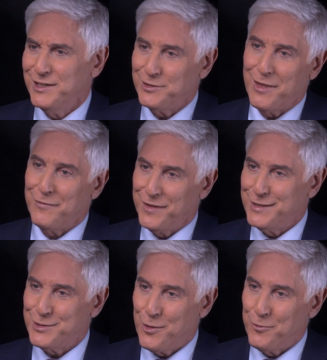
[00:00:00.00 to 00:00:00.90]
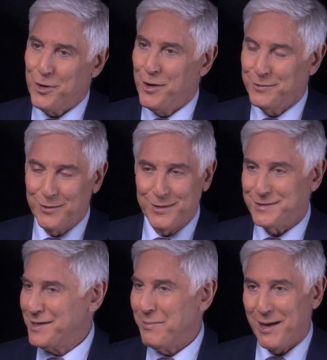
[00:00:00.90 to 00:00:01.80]
so that if things go wrong, you can
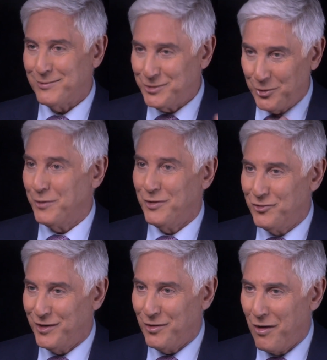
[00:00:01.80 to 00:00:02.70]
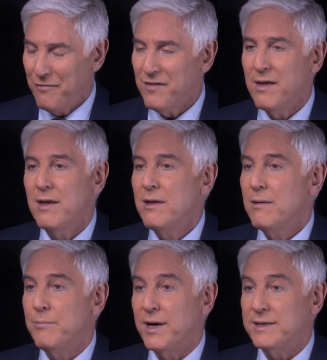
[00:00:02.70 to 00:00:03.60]
somehow turn the gene off.
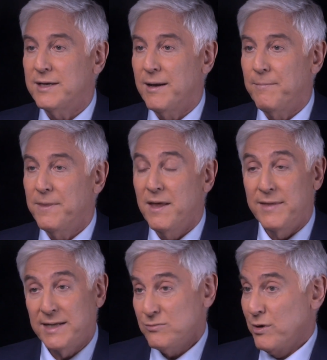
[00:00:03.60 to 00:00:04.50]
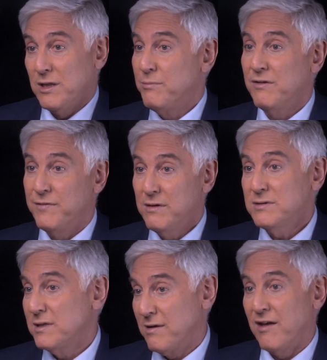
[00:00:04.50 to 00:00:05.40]
But that's one of the big
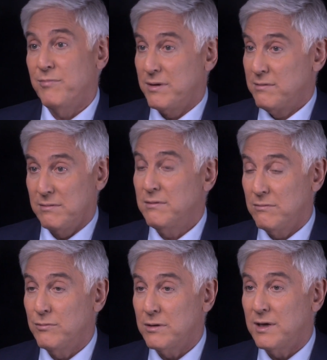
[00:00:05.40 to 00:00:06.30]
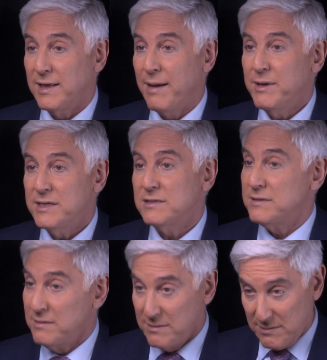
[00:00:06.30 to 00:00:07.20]
fears, and there have been real calamities,
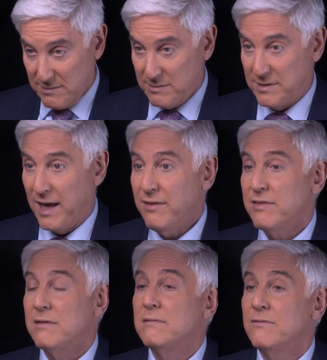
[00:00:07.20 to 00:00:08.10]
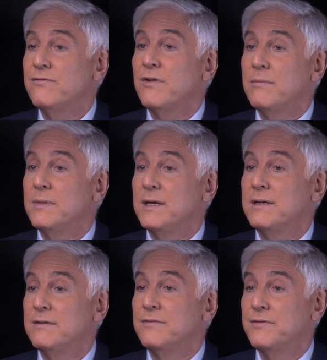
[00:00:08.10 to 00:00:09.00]
death from
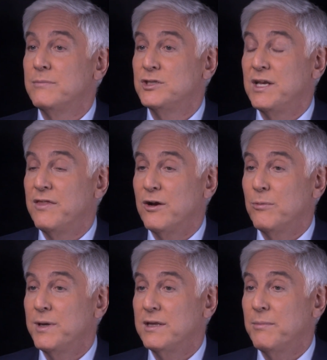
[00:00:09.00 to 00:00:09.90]
gene therapy in the